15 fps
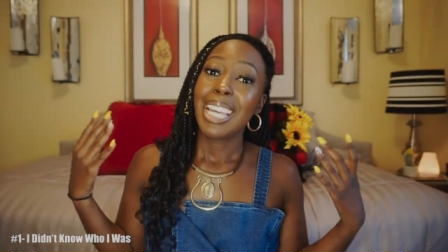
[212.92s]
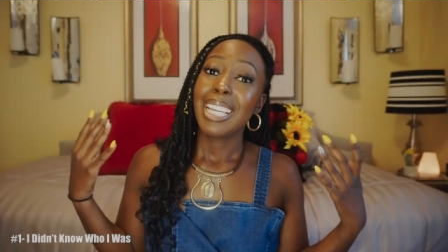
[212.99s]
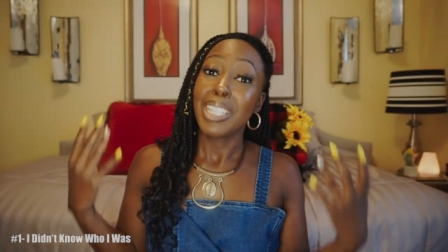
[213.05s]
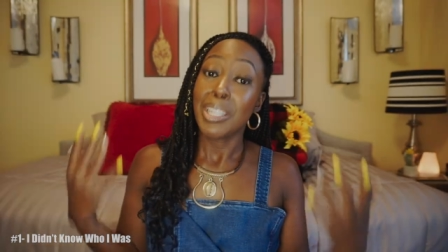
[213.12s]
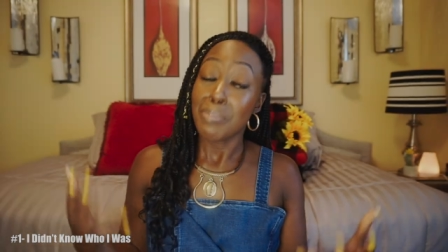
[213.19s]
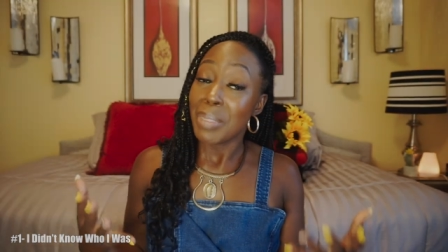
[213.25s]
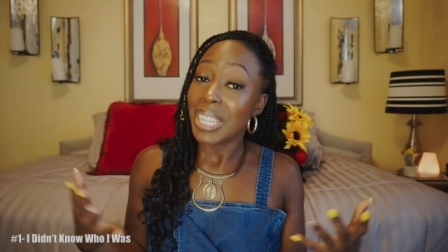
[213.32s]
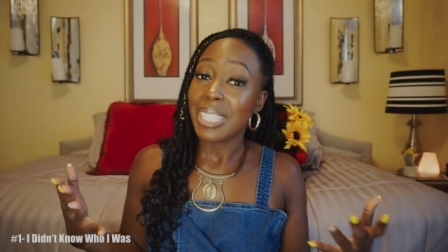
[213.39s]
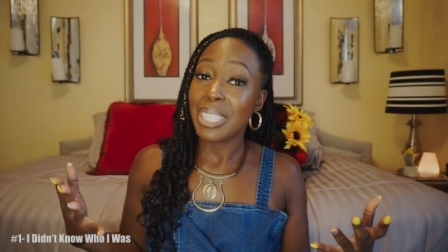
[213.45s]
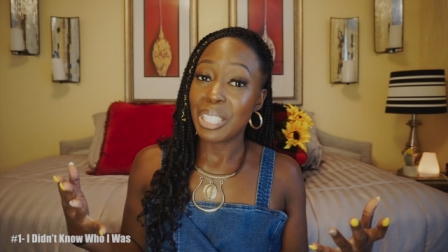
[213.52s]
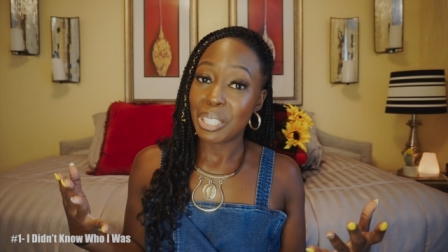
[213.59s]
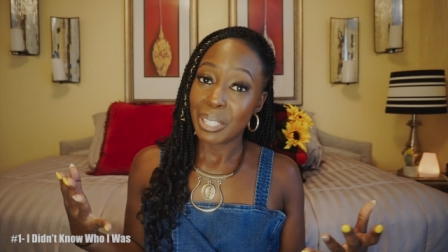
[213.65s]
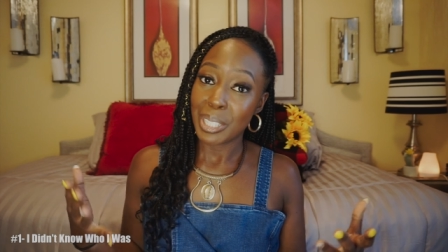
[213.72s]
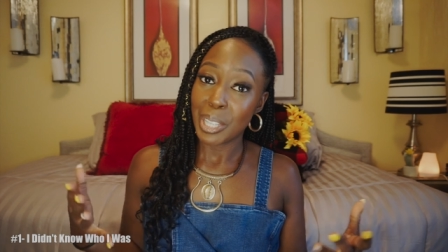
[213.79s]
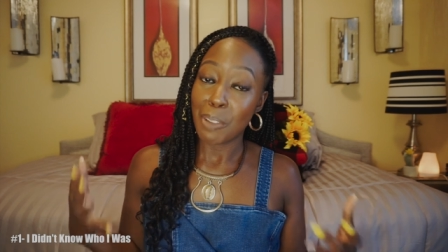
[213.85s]
Committing
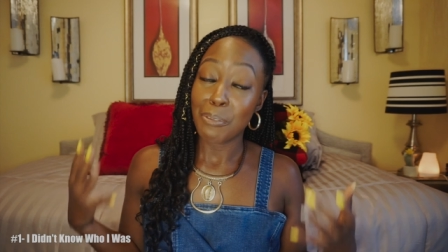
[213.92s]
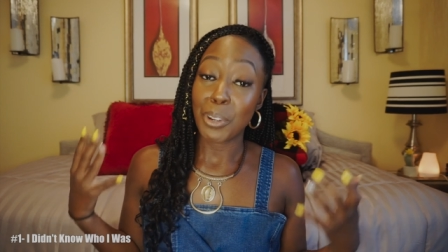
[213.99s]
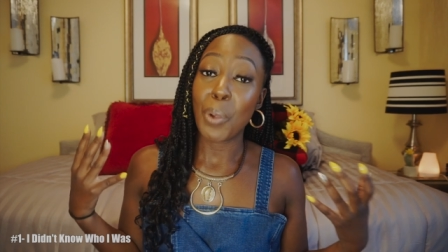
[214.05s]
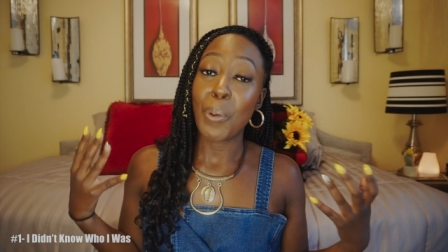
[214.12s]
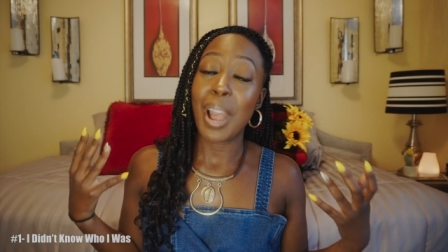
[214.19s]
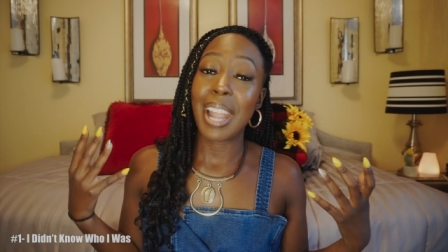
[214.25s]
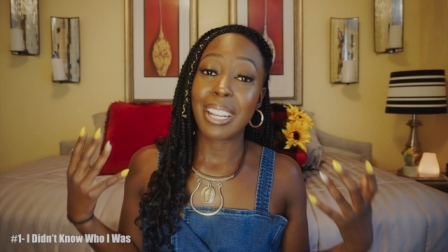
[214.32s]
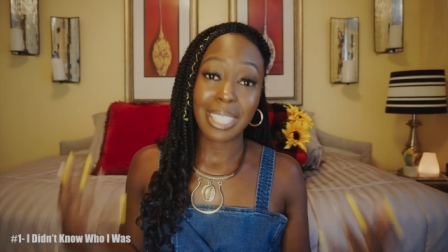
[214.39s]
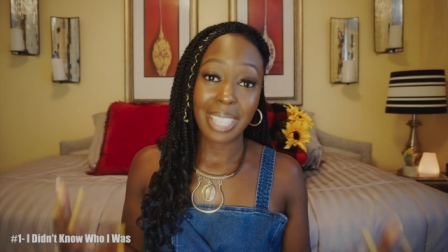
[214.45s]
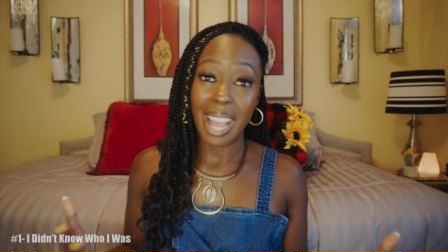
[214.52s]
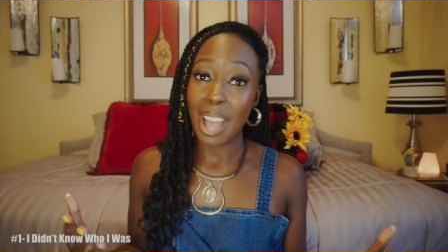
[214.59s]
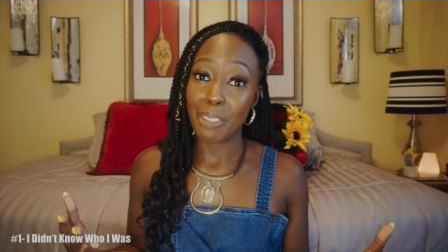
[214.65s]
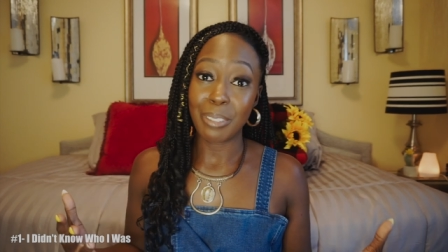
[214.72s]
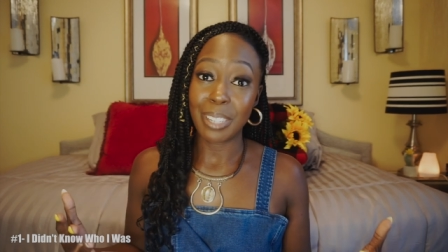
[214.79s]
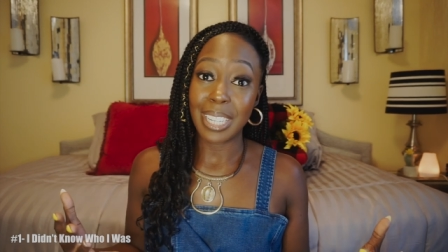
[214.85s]
to yourself requires
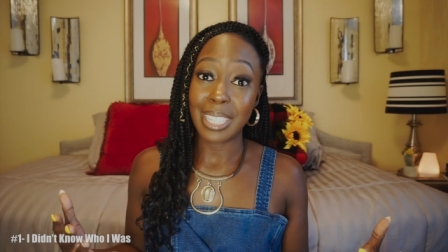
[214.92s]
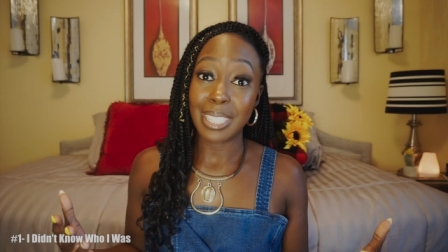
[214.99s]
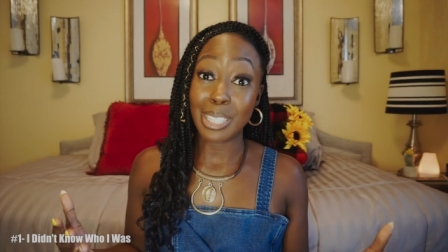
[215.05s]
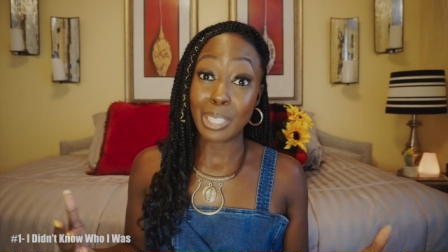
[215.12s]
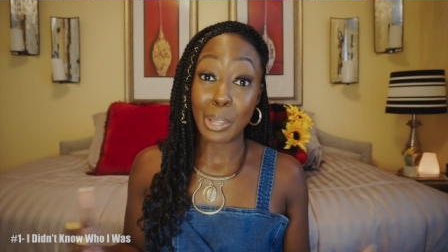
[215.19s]
confidence.